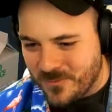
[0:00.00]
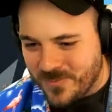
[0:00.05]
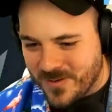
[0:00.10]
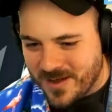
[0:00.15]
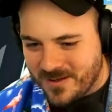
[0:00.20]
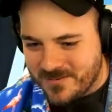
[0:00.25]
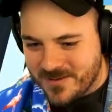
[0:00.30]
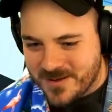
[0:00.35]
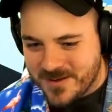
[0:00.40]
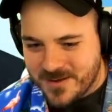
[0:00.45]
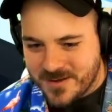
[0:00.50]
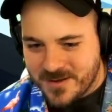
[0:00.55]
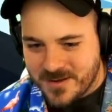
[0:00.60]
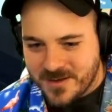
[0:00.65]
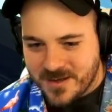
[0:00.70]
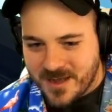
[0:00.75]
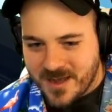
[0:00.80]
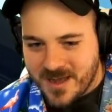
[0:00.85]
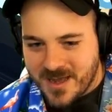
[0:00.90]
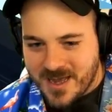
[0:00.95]
pal.
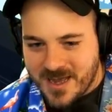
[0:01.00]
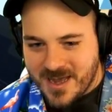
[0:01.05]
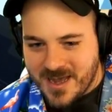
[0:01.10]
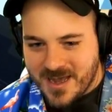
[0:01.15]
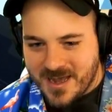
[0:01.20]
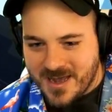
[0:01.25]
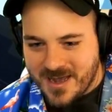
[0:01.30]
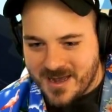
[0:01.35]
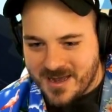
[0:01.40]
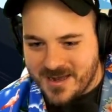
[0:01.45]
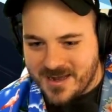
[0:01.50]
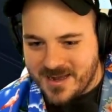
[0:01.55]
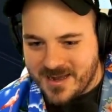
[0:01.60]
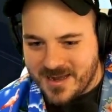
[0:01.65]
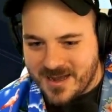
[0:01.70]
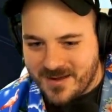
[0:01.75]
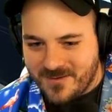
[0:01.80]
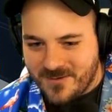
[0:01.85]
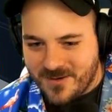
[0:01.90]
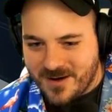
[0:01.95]
Hey,
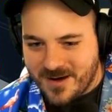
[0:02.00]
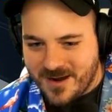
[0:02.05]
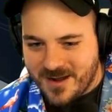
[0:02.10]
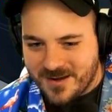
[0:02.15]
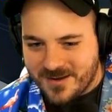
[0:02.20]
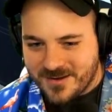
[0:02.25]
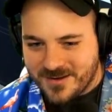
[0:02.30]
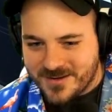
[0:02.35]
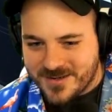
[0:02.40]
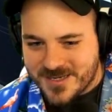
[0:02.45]
how are you? Good